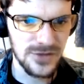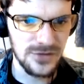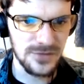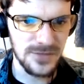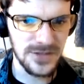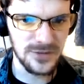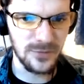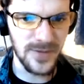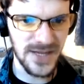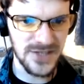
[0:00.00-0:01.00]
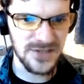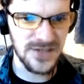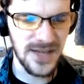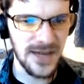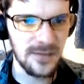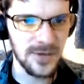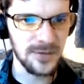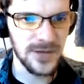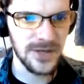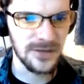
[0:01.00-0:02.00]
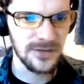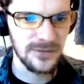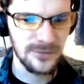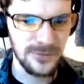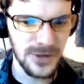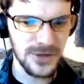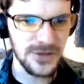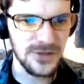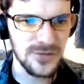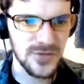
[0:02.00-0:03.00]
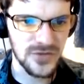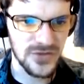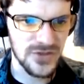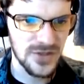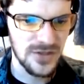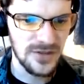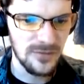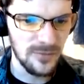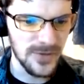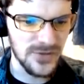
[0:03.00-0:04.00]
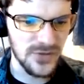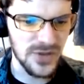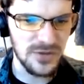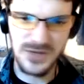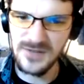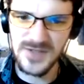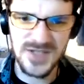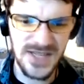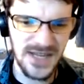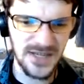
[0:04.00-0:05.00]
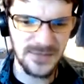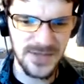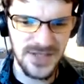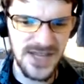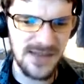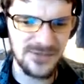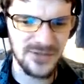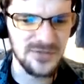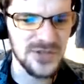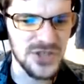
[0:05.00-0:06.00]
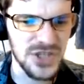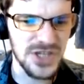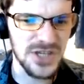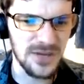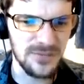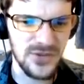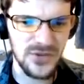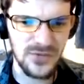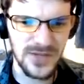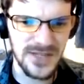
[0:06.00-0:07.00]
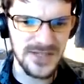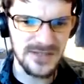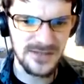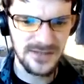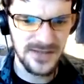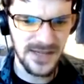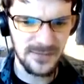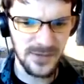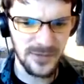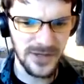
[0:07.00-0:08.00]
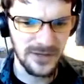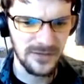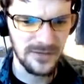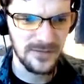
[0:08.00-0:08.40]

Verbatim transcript: Excuse me, you little bastard. Get out of my way. Fucking useless. What makes you think you can even stand up to this absolute G'd up unit? Get out of my way.